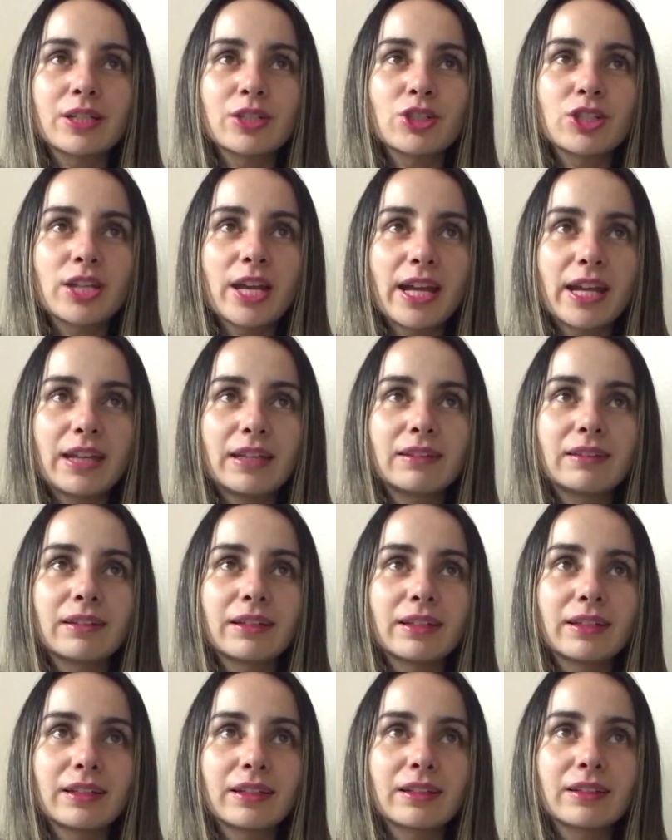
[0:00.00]
a chain
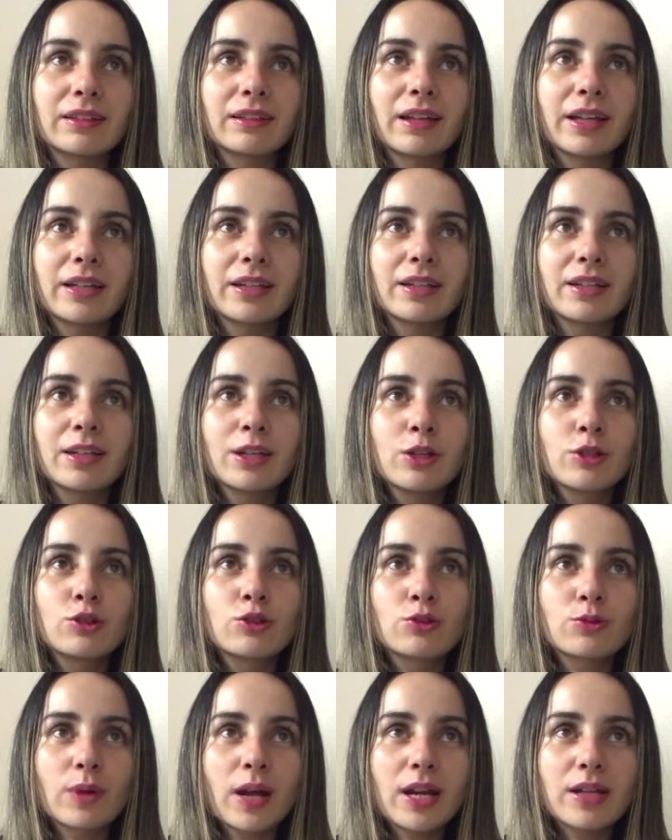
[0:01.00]
link like
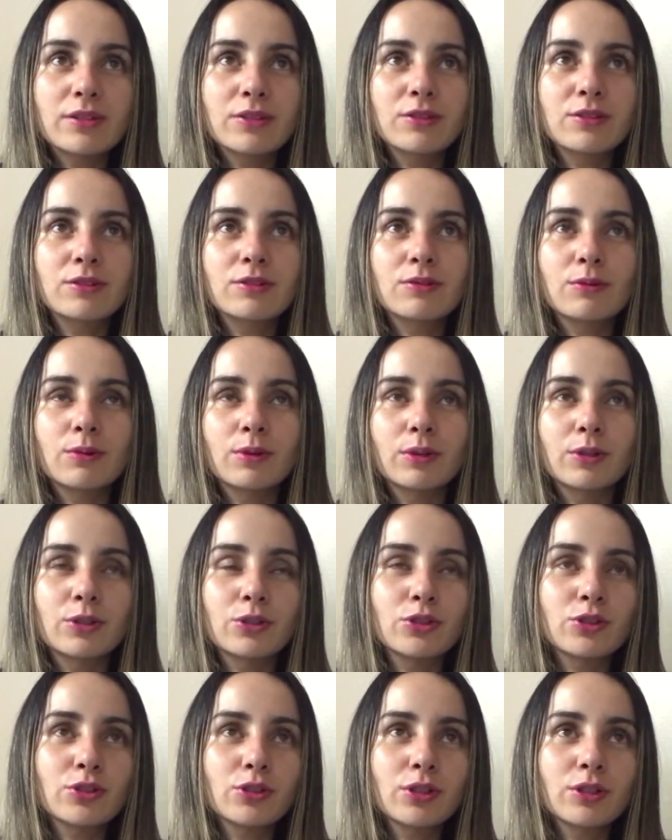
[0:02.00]
dress or a
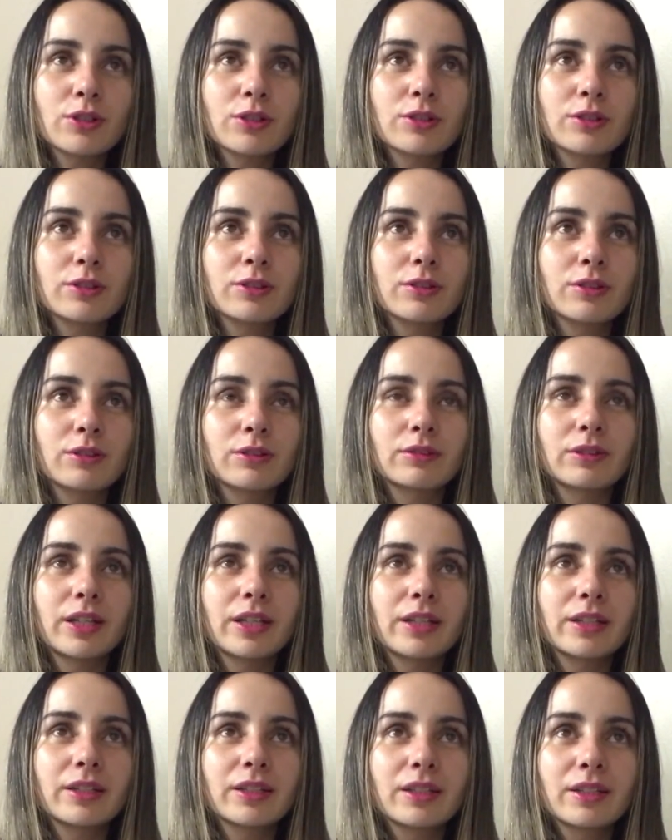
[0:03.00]
shirt or
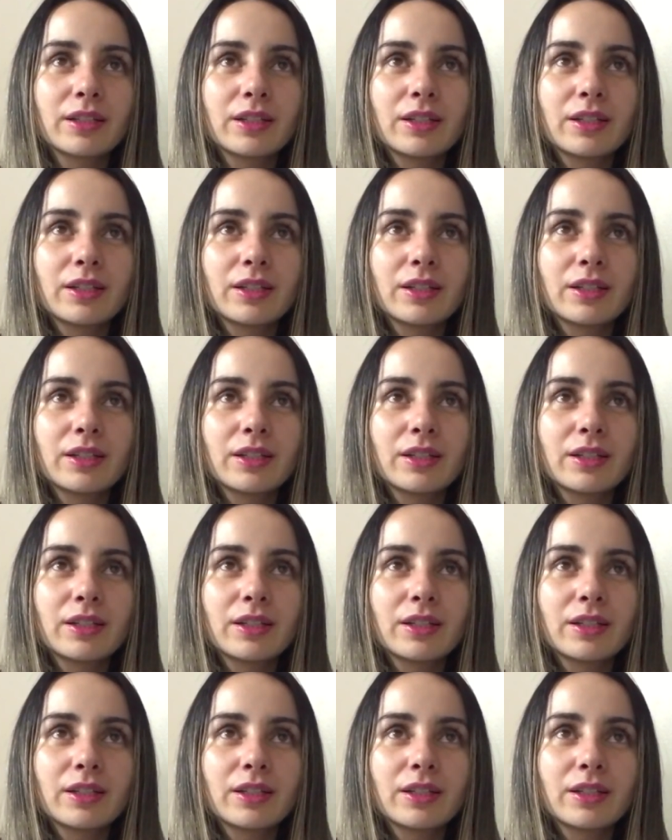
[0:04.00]
like,